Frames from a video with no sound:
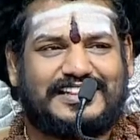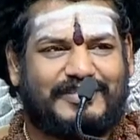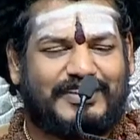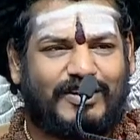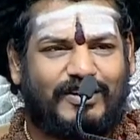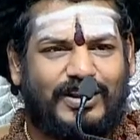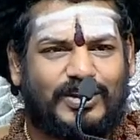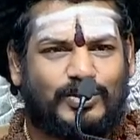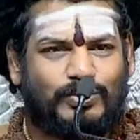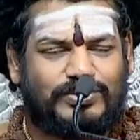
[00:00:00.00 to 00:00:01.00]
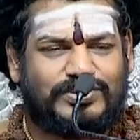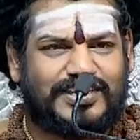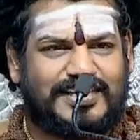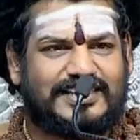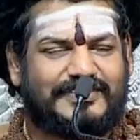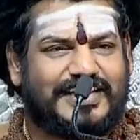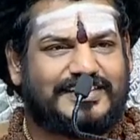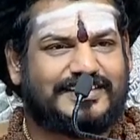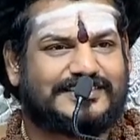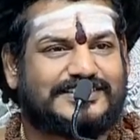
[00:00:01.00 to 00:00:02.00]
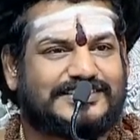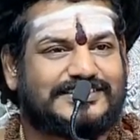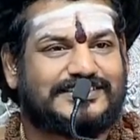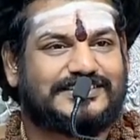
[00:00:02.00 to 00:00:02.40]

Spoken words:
They were all rooted in the Vedas.